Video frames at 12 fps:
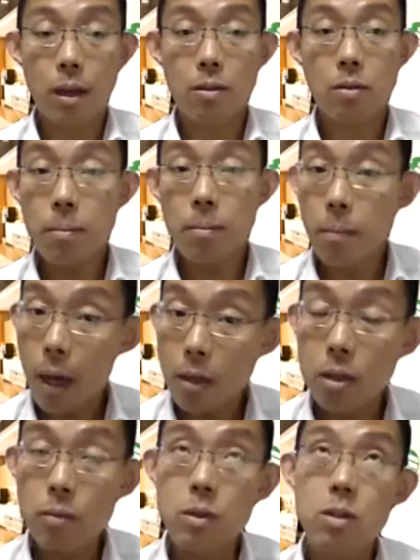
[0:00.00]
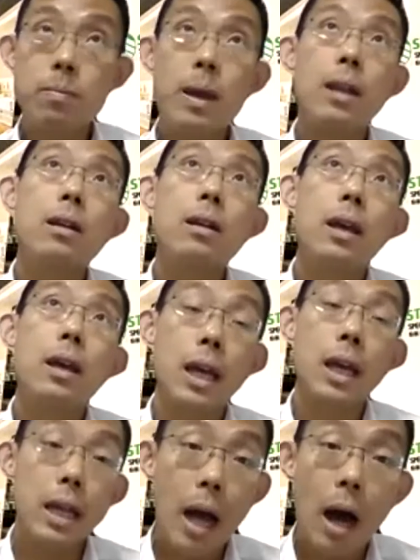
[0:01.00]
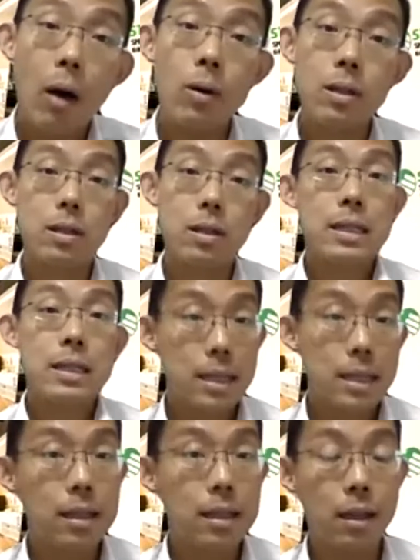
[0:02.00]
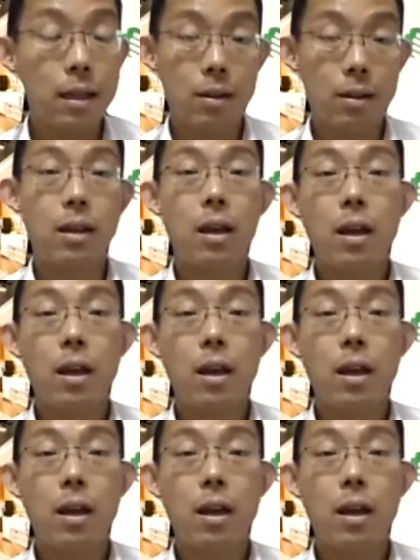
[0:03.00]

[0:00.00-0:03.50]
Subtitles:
So imagine we spend 8 hours sitting, okay?